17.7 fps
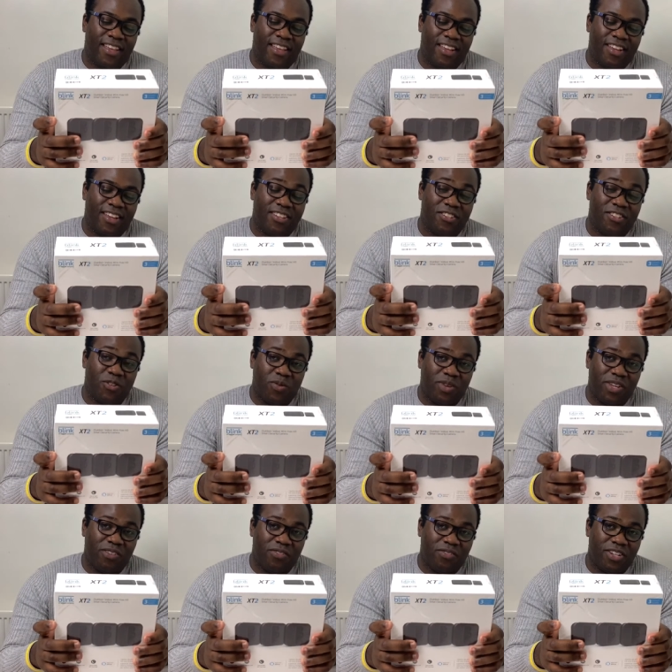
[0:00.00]
Two-way
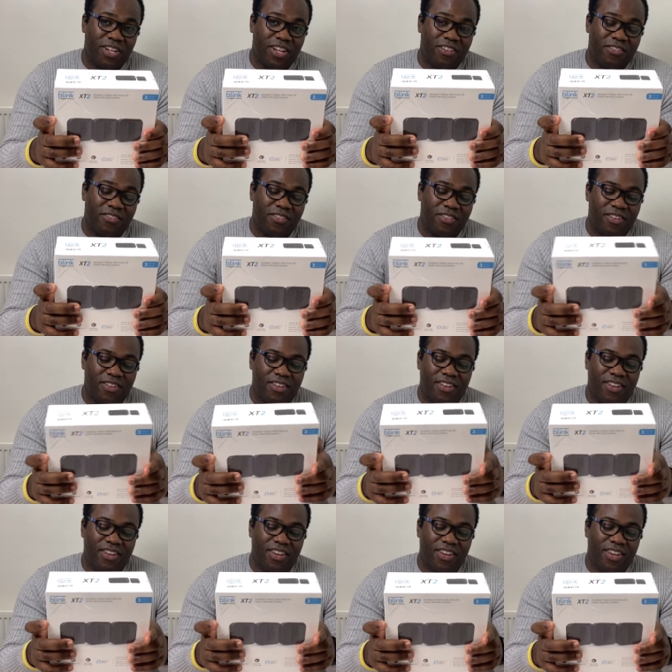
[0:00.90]
audio,
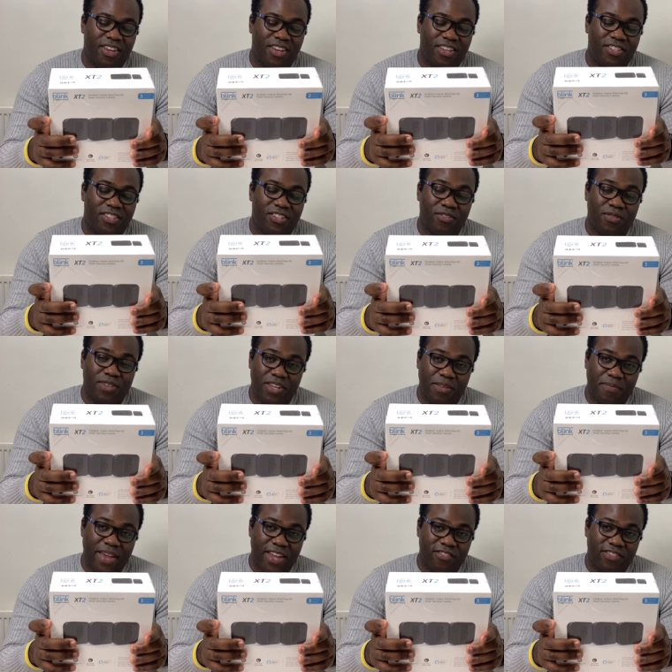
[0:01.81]
two-year
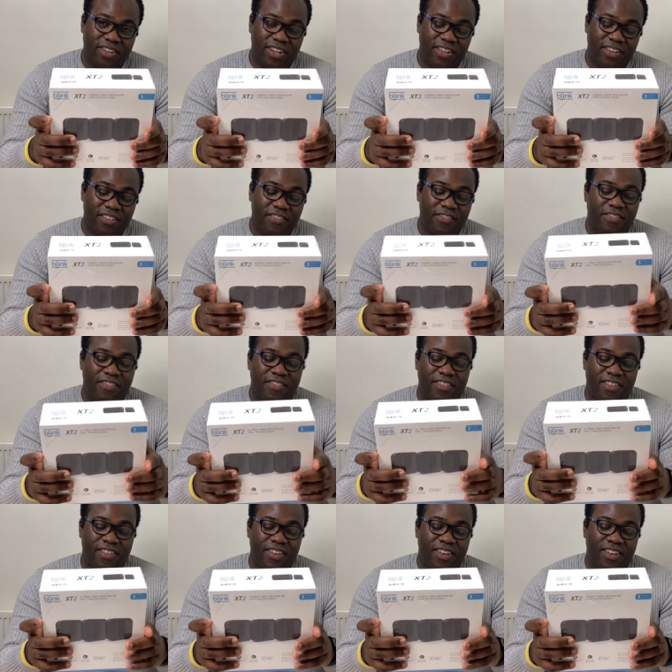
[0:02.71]
battery life,
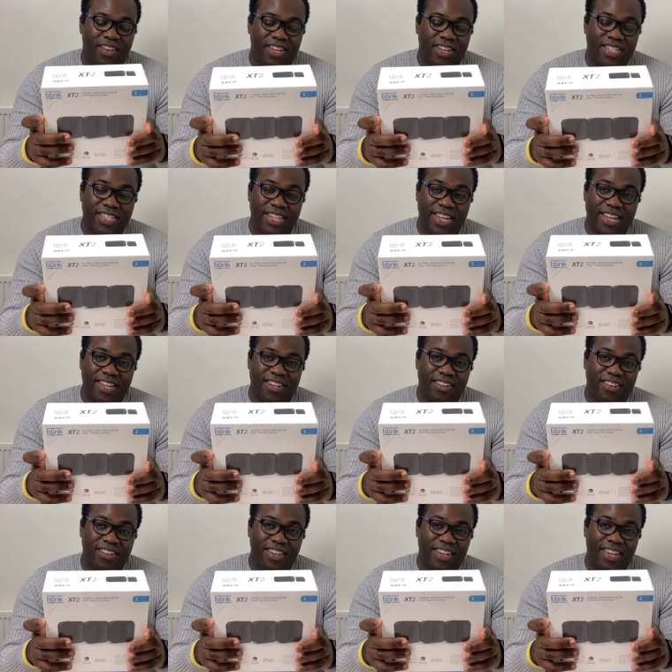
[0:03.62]
day and
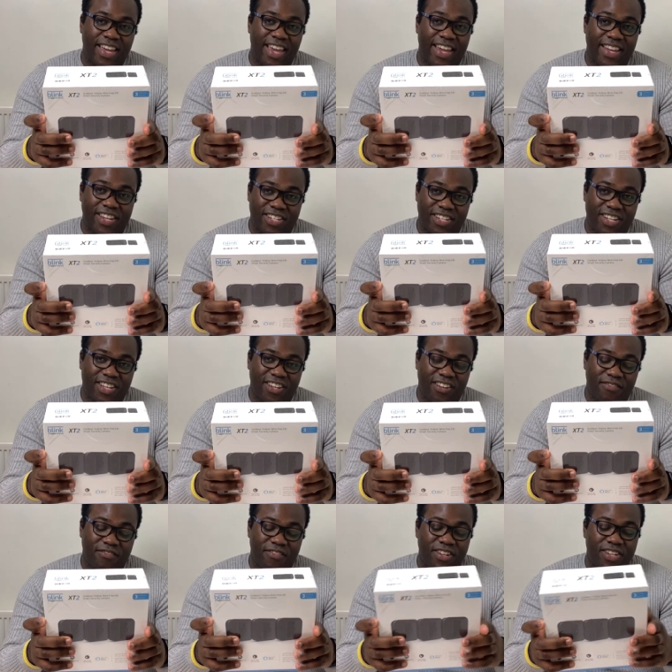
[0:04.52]
night HD
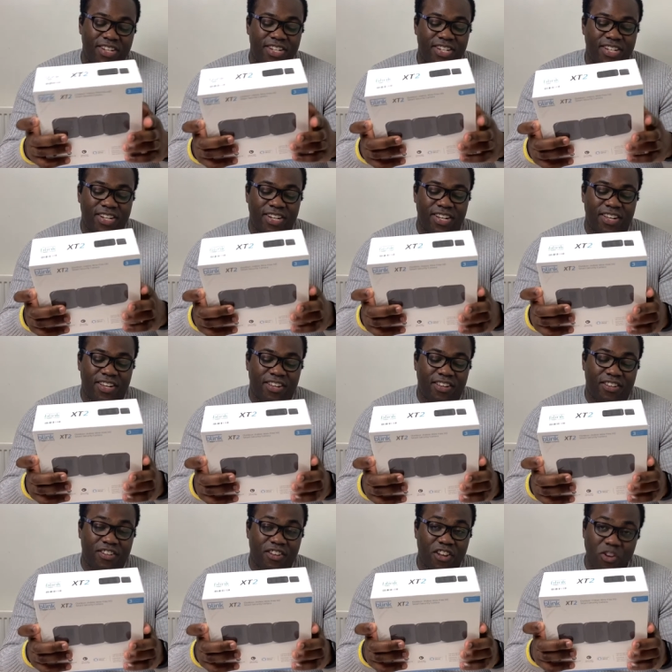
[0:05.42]
coverage,
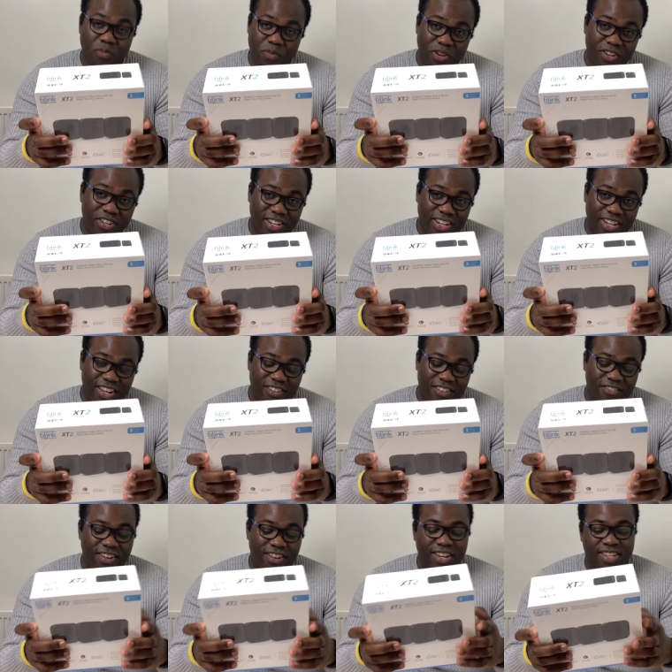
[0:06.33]
no monthly
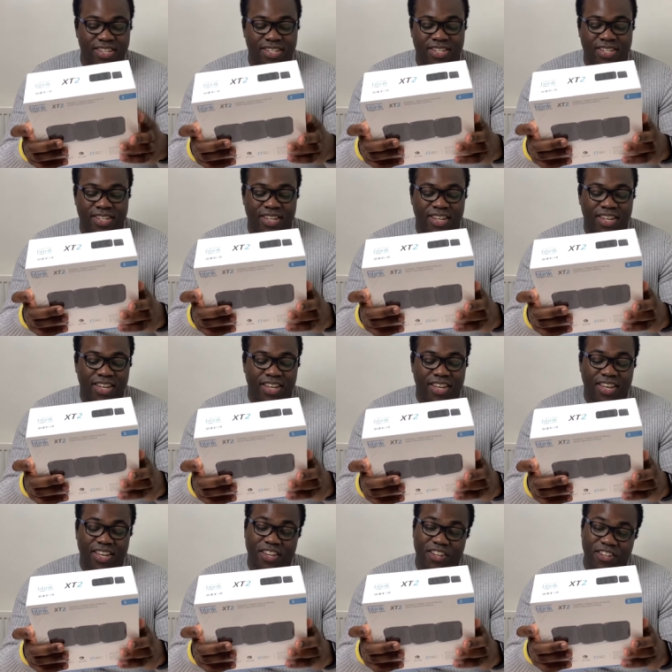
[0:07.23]
contracts,
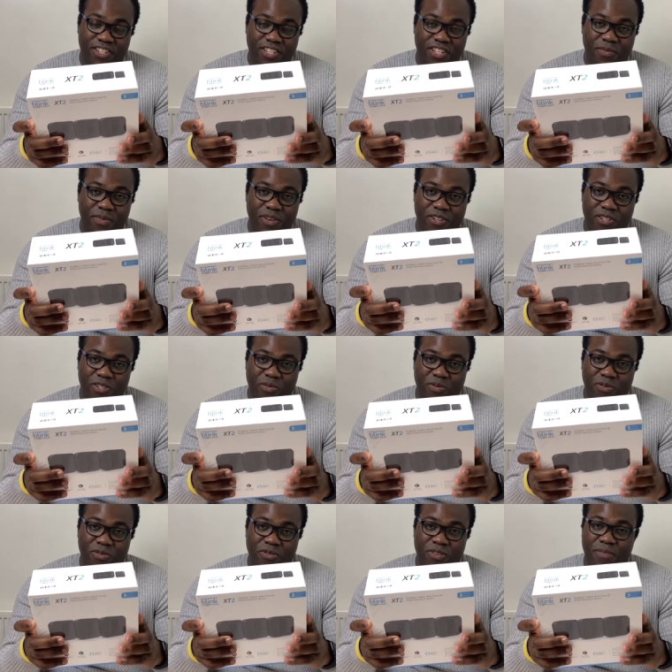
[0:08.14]

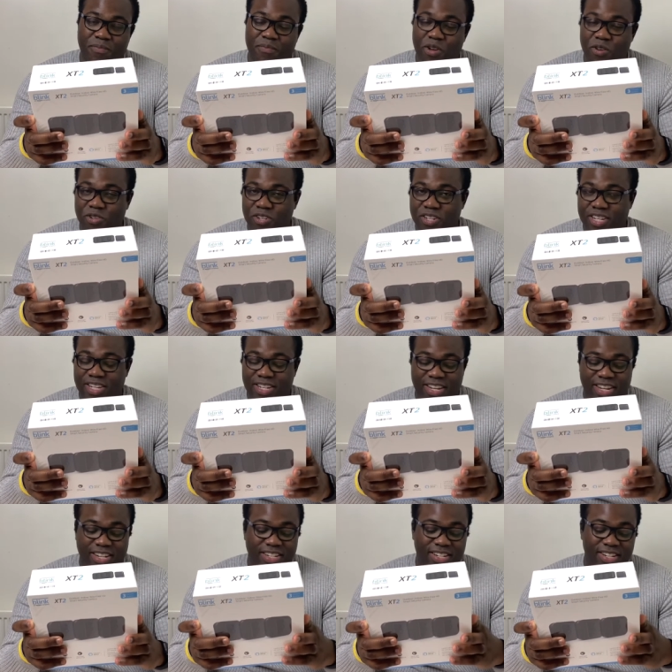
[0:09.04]
customizable motion
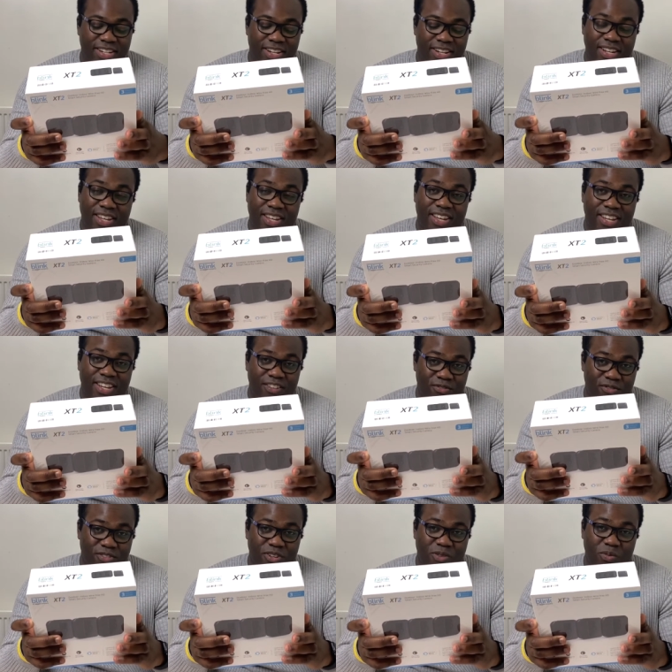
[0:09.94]
detection, and it
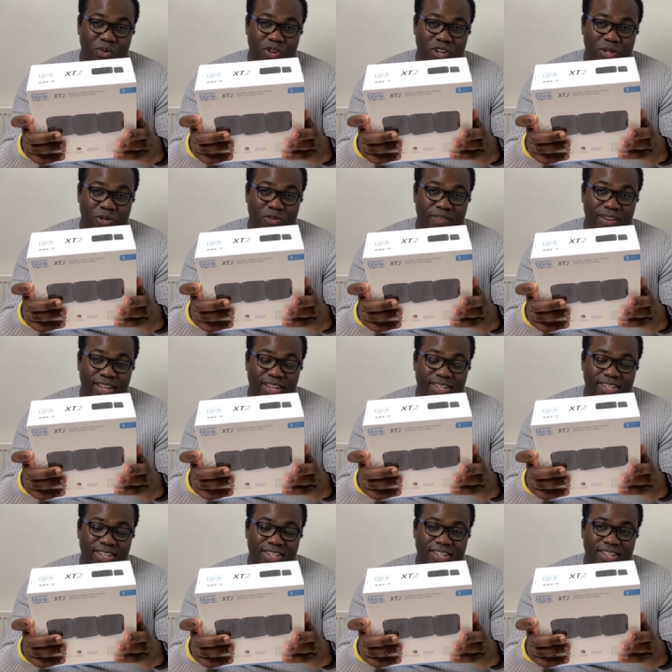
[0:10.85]
also works with
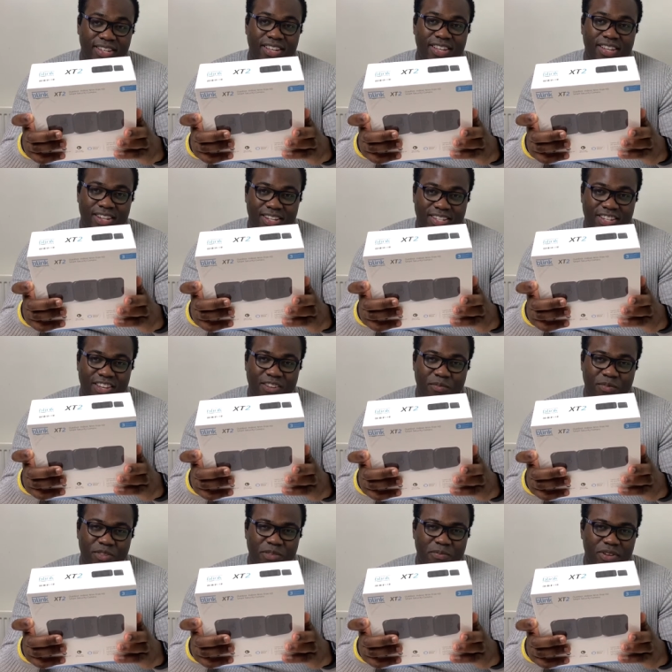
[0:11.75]
Alexa. Let's go on
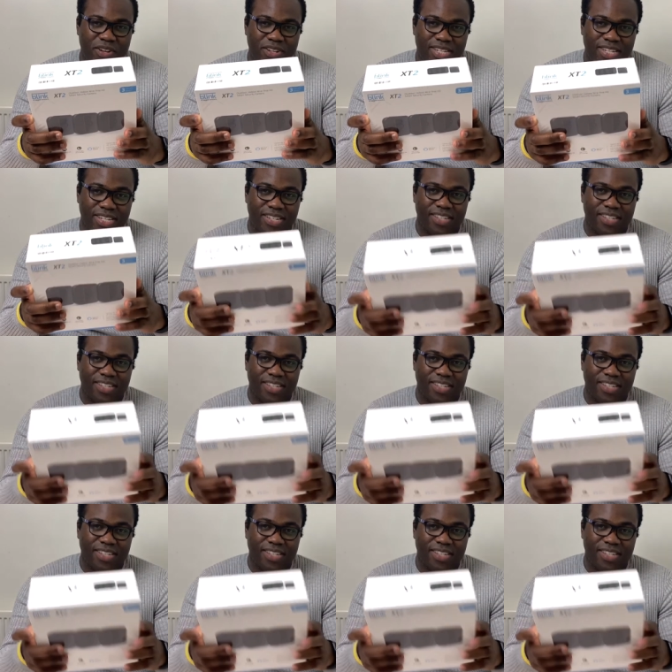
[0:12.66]
with the unboxing.